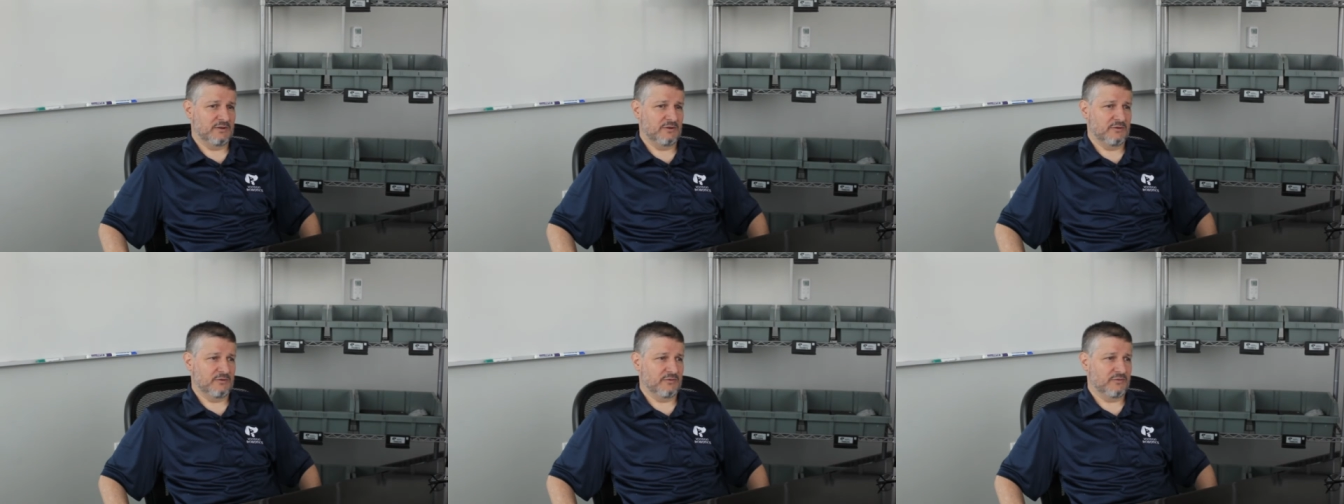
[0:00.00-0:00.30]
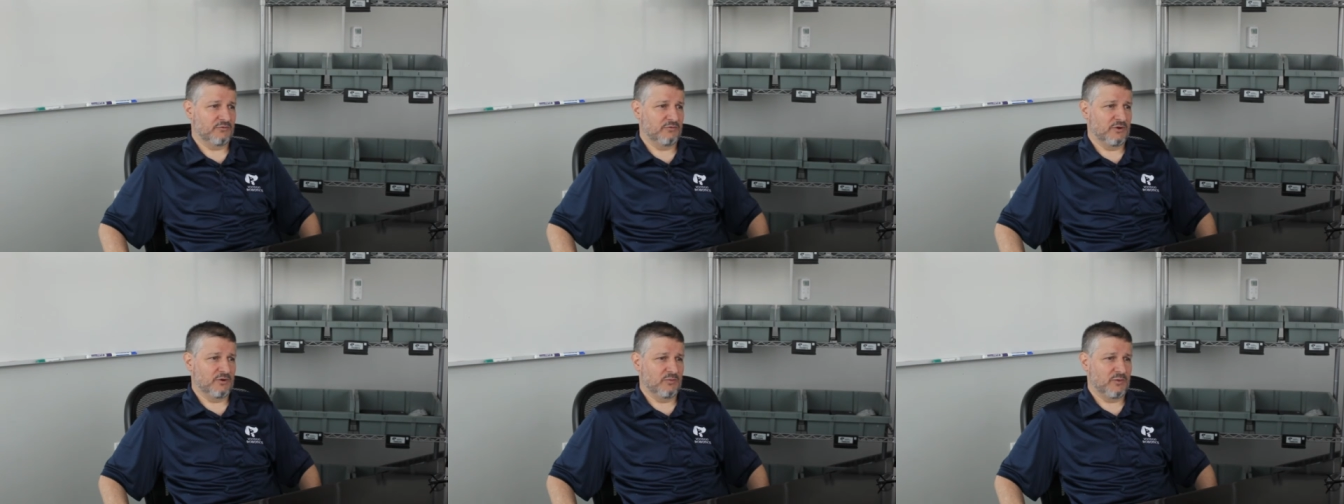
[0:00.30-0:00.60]

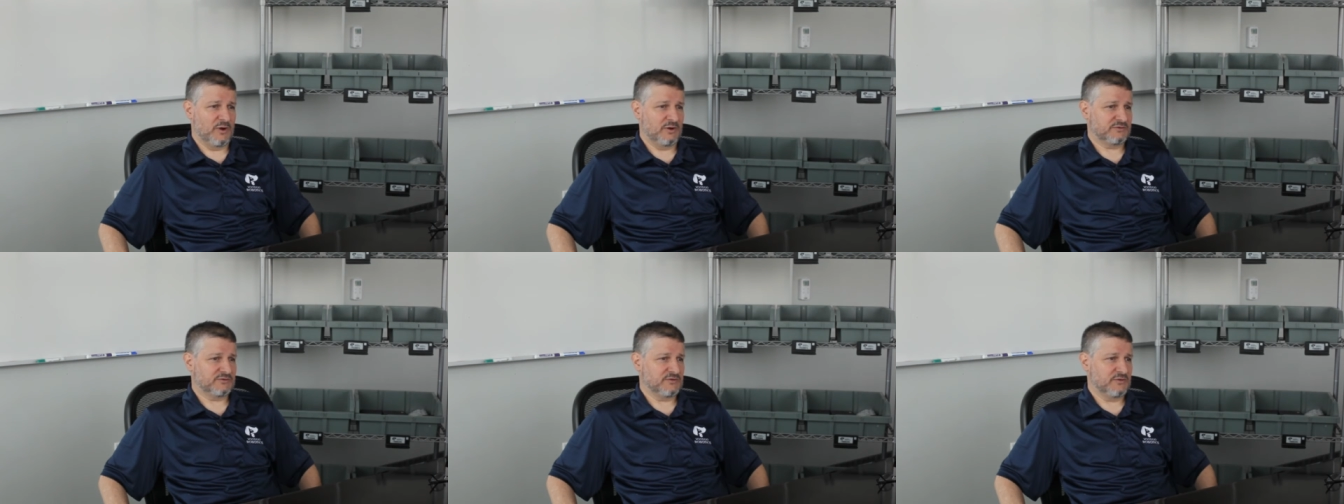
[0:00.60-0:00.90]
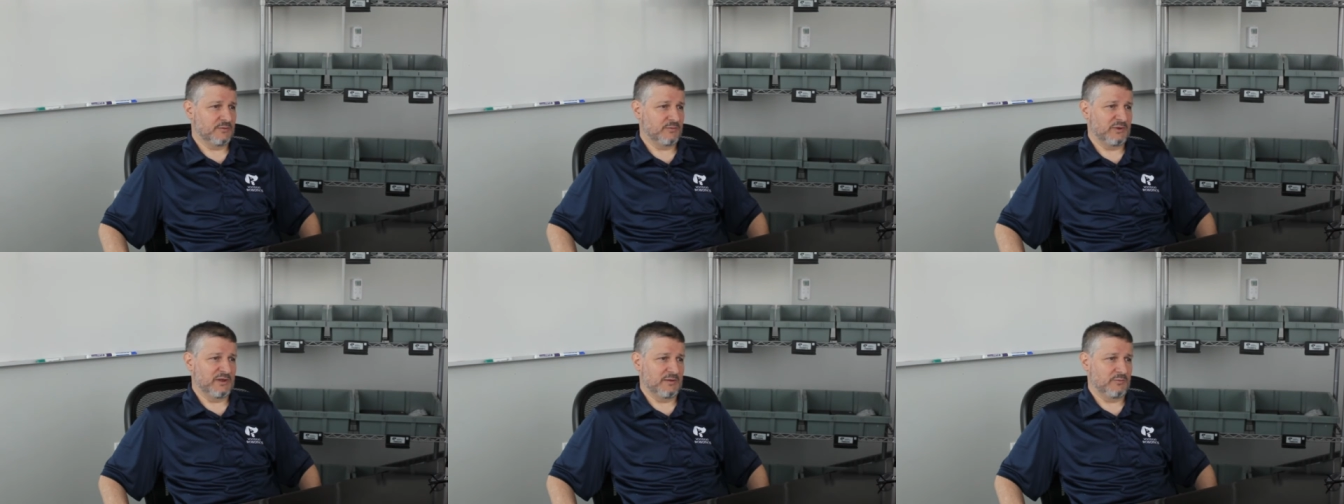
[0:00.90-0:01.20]
the robot
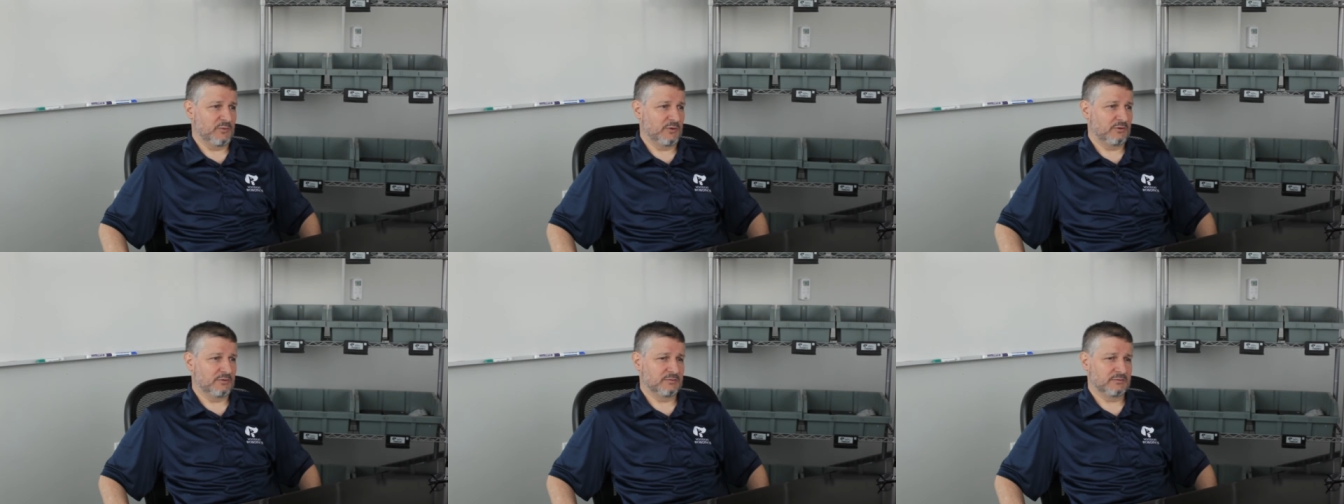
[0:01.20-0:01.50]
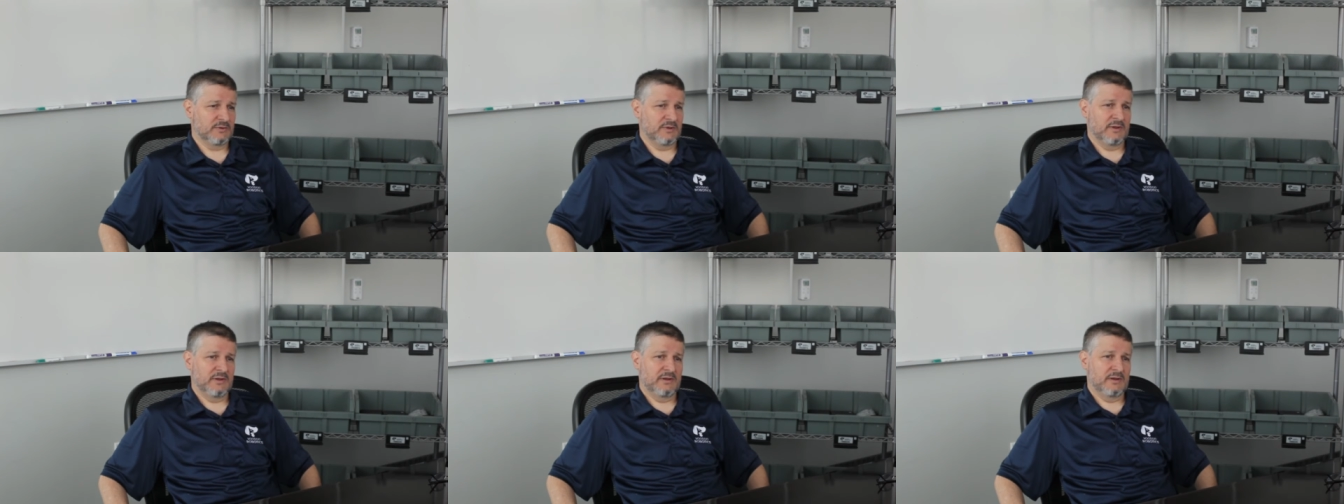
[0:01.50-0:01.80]
to the people.